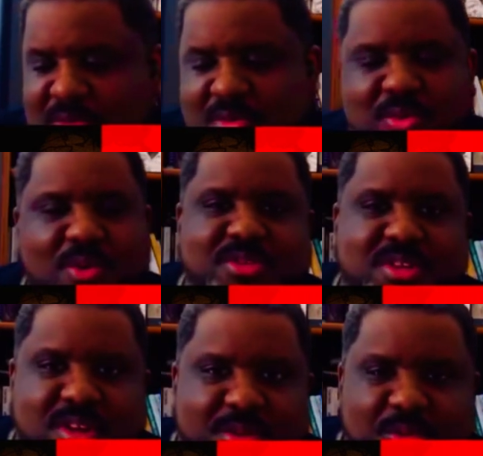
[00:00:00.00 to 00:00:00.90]
are doing worse
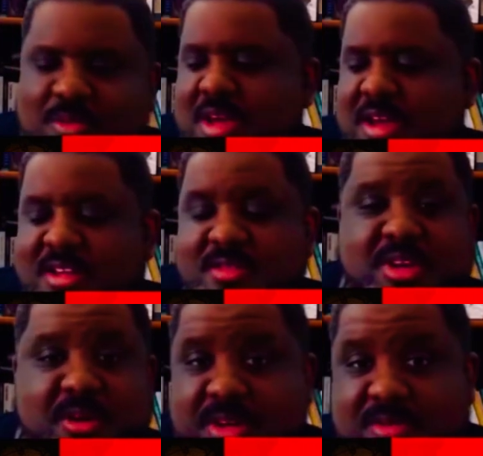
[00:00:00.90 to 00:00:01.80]
than another group, it doesn't
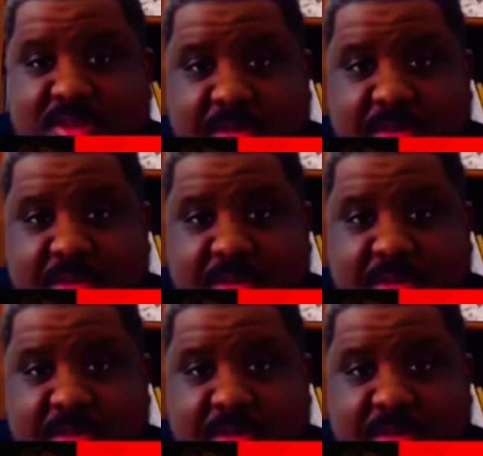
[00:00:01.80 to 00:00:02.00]
become because